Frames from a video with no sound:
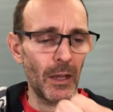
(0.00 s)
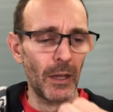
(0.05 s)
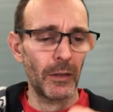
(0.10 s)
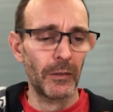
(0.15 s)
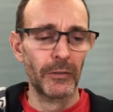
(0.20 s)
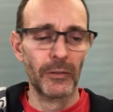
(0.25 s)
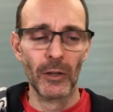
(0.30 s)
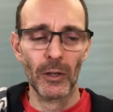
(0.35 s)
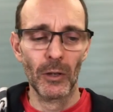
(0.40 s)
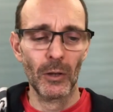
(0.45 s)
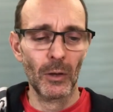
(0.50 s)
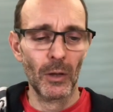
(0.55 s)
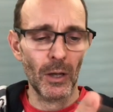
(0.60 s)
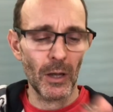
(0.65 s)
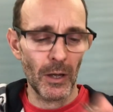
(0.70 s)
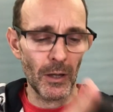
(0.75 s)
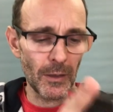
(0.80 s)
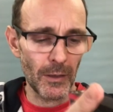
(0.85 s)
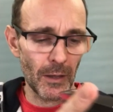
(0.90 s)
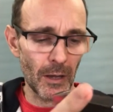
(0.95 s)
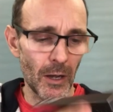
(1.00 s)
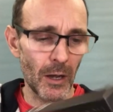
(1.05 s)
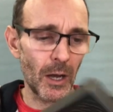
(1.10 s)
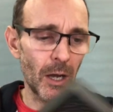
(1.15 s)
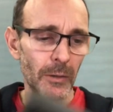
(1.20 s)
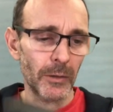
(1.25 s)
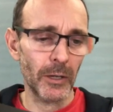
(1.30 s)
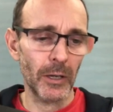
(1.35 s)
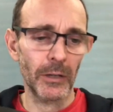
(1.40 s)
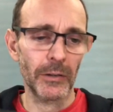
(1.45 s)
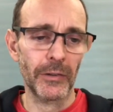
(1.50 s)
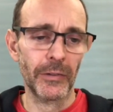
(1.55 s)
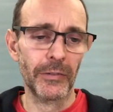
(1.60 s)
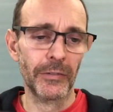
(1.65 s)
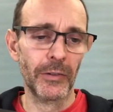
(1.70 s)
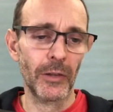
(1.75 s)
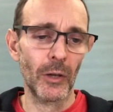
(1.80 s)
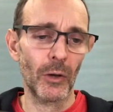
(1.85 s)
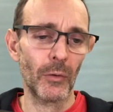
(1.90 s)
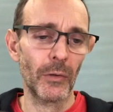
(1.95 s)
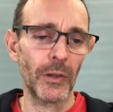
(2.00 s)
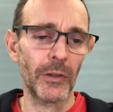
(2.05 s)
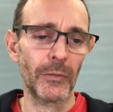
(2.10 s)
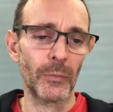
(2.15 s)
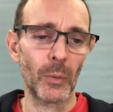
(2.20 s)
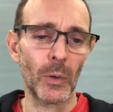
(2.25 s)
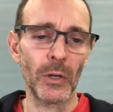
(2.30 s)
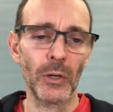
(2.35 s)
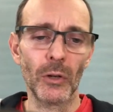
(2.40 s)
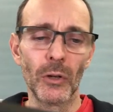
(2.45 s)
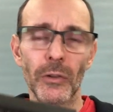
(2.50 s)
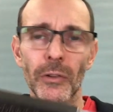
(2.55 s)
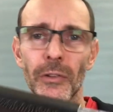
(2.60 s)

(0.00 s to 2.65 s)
So I'm going to sell this one on.